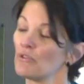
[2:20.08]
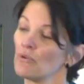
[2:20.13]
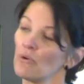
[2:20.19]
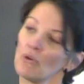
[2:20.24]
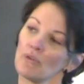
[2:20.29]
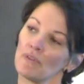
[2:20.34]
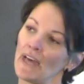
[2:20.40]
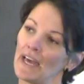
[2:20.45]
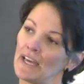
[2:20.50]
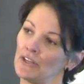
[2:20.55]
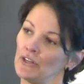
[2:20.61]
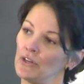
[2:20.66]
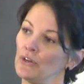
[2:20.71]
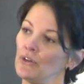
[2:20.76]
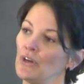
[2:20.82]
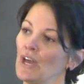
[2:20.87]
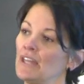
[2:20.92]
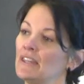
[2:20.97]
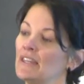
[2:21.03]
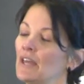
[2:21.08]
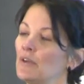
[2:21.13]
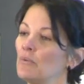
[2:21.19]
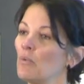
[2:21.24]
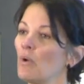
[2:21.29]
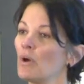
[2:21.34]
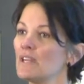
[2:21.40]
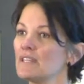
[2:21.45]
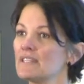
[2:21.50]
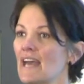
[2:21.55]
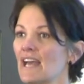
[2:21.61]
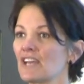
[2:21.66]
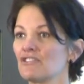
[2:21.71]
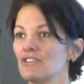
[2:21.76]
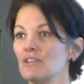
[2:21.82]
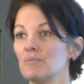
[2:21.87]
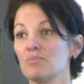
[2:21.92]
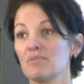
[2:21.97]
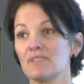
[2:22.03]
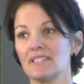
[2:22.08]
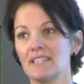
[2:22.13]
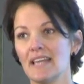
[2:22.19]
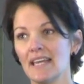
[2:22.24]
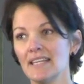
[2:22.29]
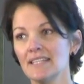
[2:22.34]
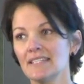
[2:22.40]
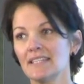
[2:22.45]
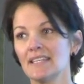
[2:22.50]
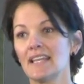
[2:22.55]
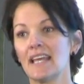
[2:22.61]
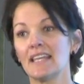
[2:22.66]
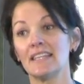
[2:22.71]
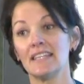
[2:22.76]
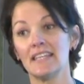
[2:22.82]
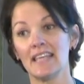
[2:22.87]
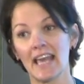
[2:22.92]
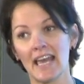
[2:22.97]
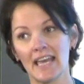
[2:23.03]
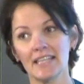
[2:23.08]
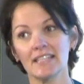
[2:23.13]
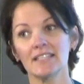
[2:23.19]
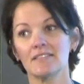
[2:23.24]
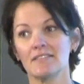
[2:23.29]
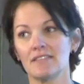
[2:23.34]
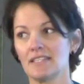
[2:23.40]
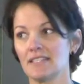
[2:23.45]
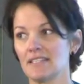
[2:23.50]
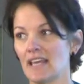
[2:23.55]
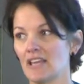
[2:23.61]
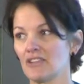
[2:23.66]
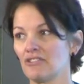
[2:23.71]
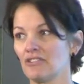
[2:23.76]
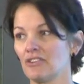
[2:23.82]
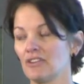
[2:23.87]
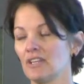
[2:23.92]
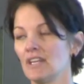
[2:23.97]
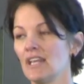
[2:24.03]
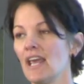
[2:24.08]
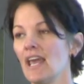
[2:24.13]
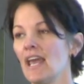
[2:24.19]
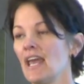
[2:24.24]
thought they knew and then what is actually presented at the end of the session